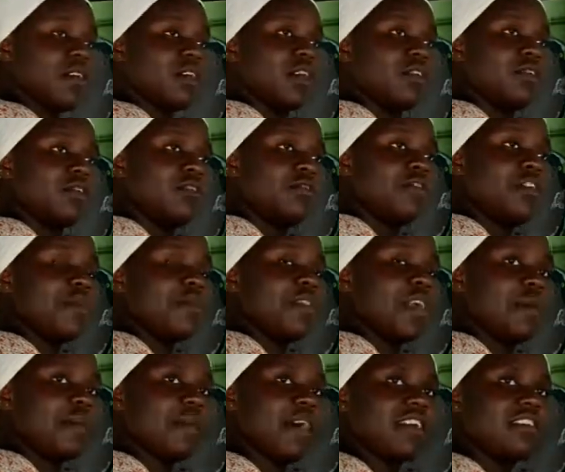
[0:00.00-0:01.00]
you form
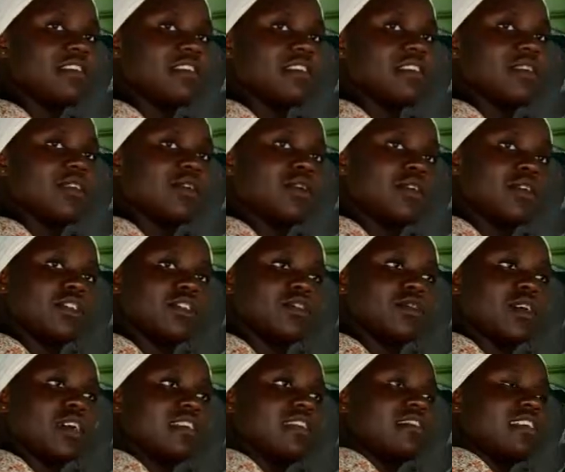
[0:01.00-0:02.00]
the past
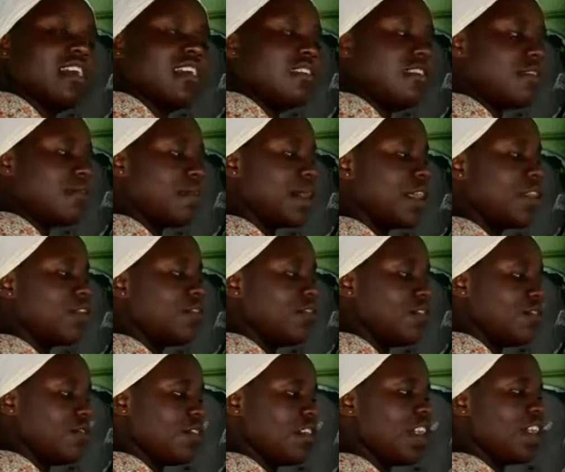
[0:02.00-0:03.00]
continuous tense by use
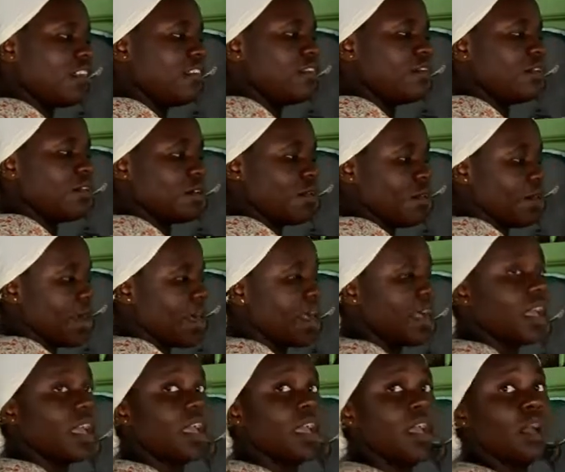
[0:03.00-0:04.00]
of was or were.
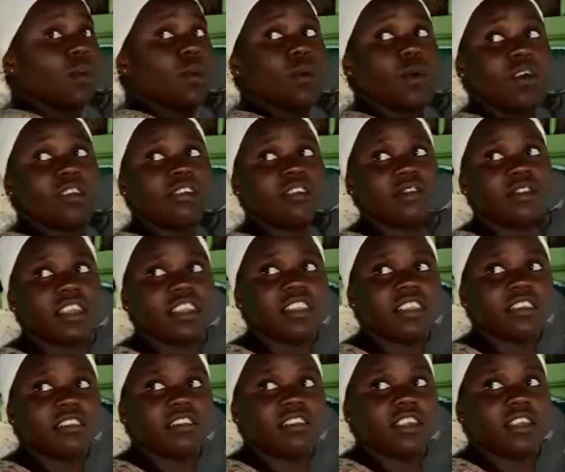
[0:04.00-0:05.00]
Was if it
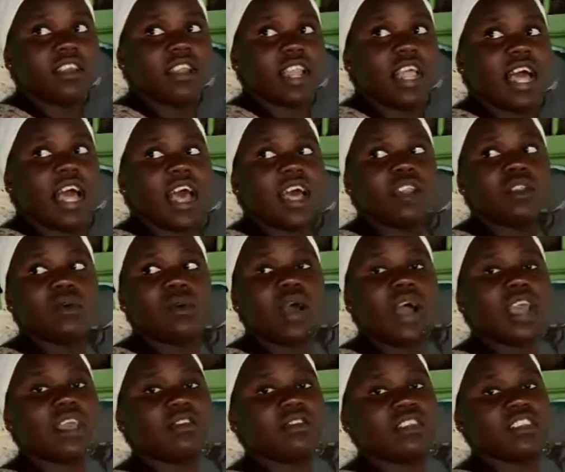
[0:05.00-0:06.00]
is singular and were
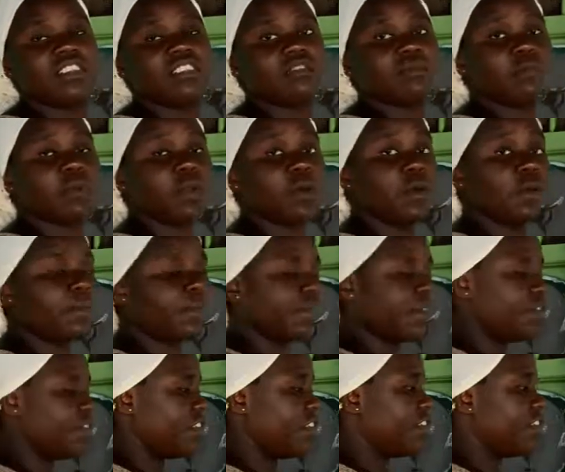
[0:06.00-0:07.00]
if it is
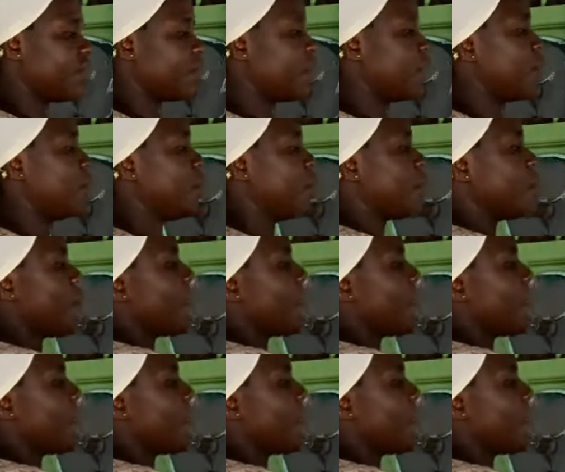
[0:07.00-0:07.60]
plural.